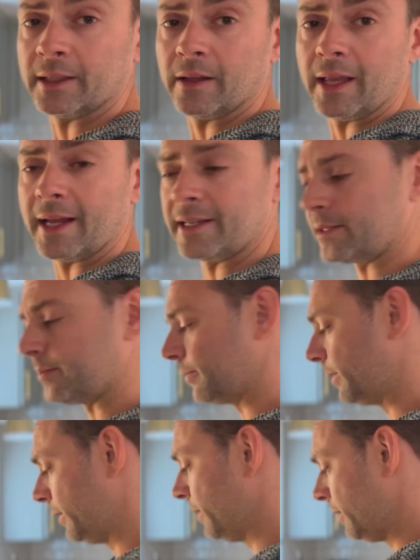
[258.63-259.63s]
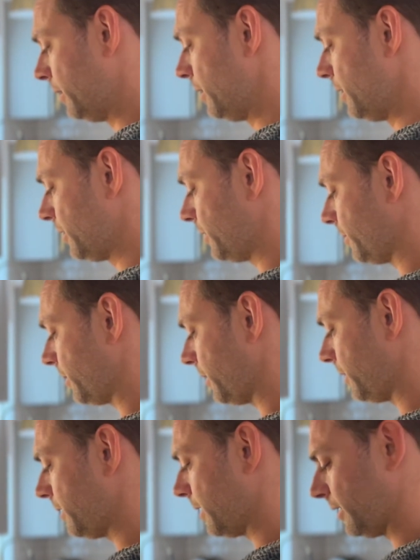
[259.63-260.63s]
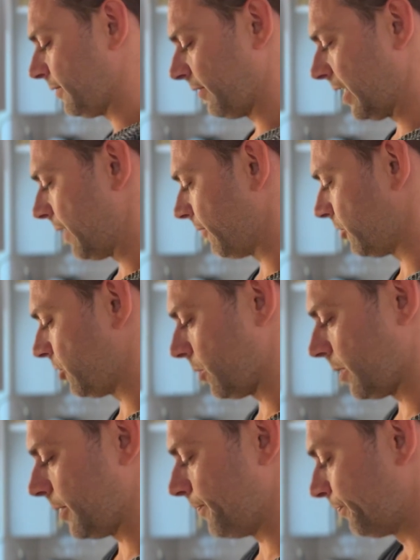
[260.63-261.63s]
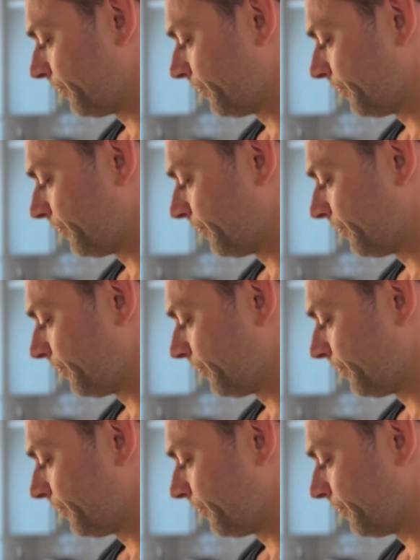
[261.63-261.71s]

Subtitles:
They'll add some good, nice flavor to it.